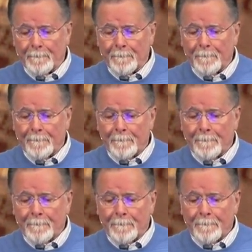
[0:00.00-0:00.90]

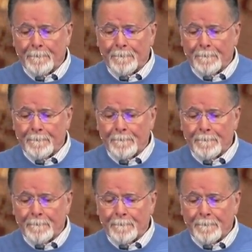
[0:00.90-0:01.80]

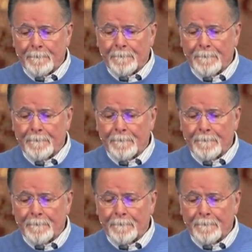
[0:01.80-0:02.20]
[no speech]